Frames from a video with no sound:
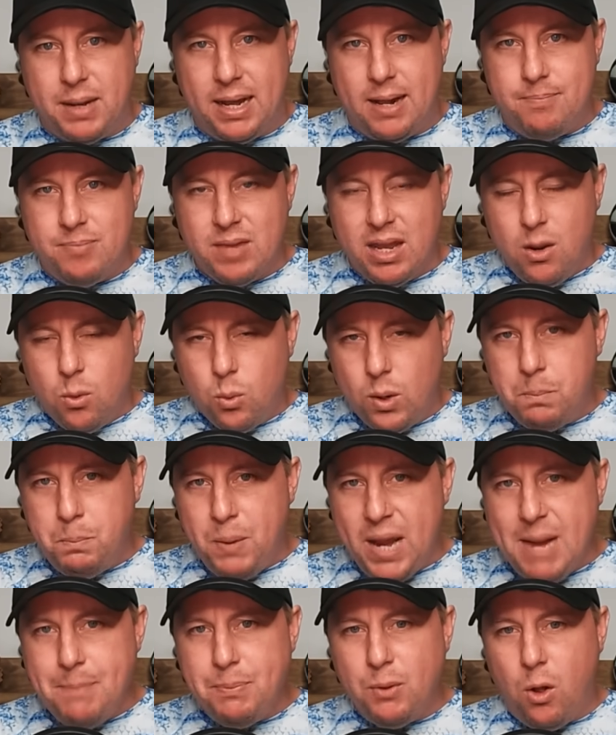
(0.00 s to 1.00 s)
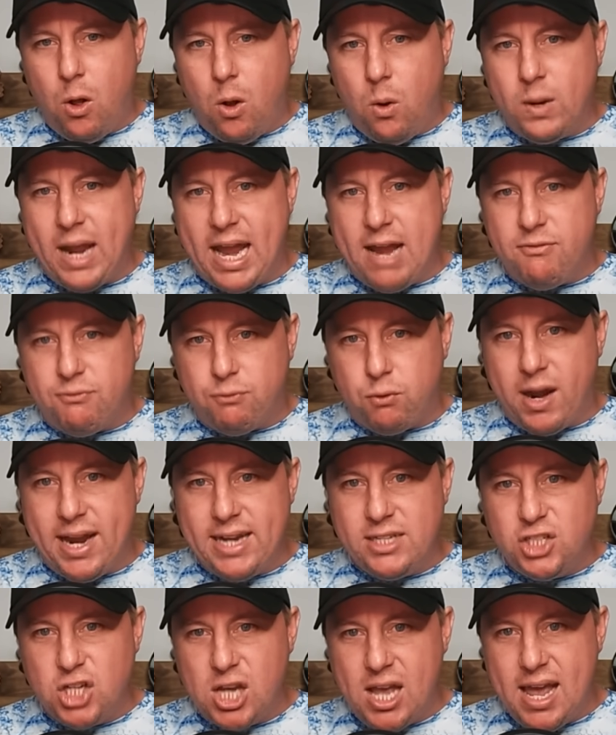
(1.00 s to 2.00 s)
but when people own a
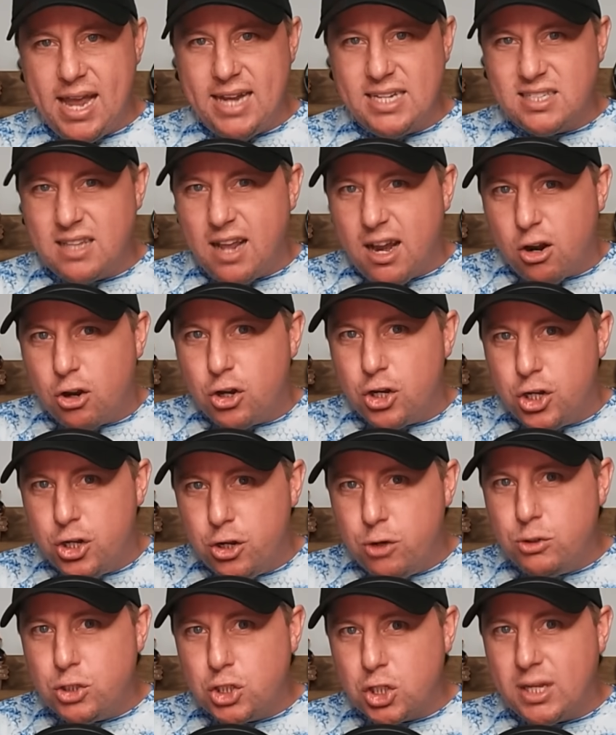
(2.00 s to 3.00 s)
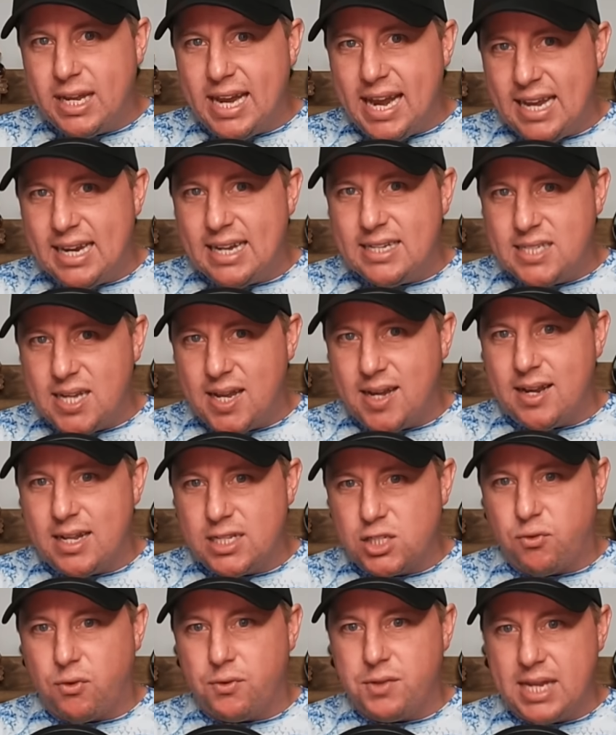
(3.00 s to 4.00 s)
franchise, they are usually in
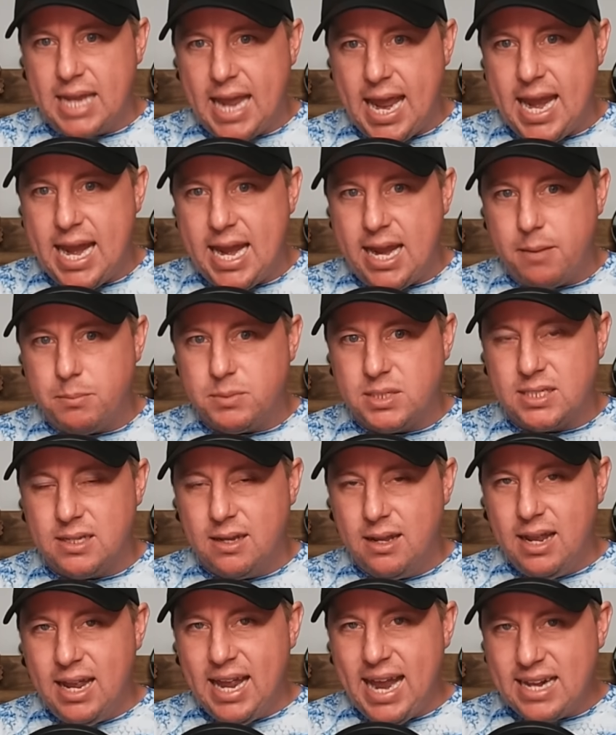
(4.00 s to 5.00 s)
attendance for the games,